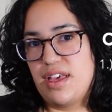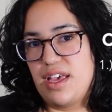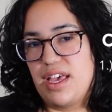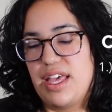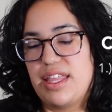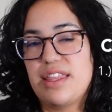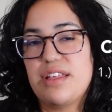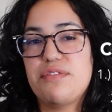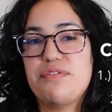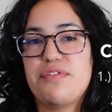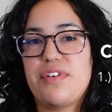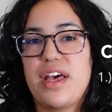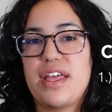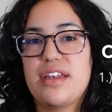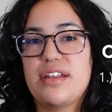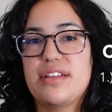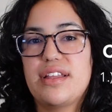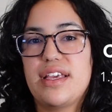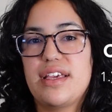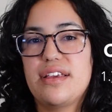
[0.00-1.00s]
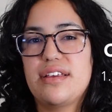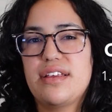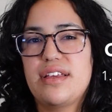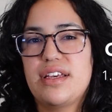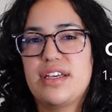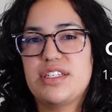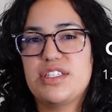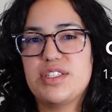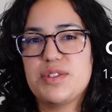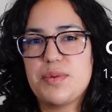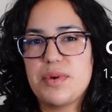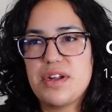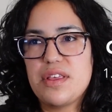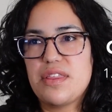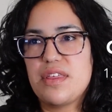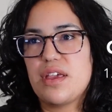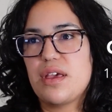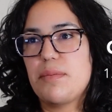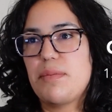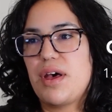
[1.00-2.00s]
And then finally, just wanna
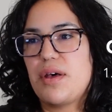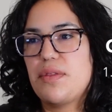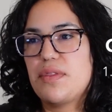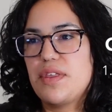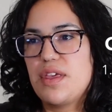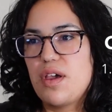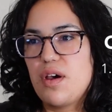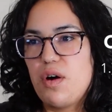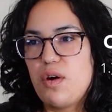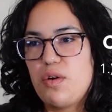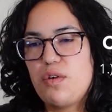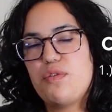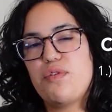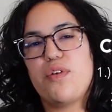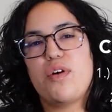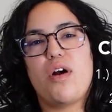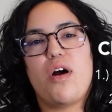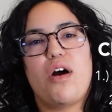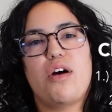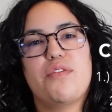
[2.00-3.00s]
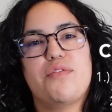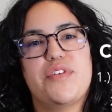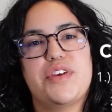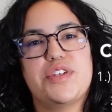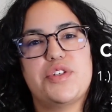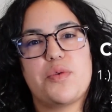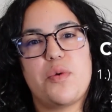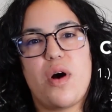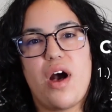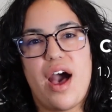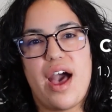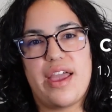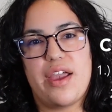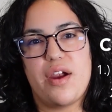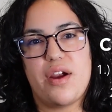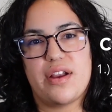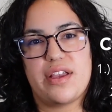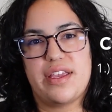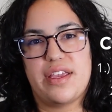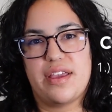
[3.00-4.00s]
think about the overall visual
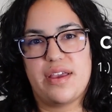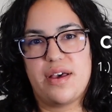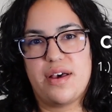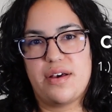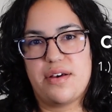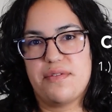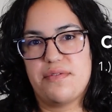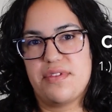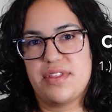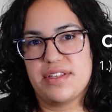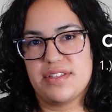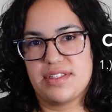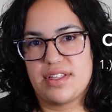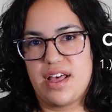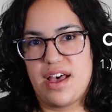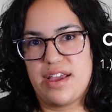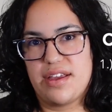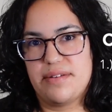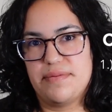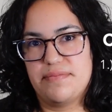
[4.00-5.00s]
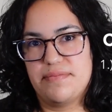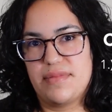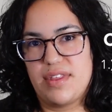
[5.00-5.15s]
hierarchy of the slide.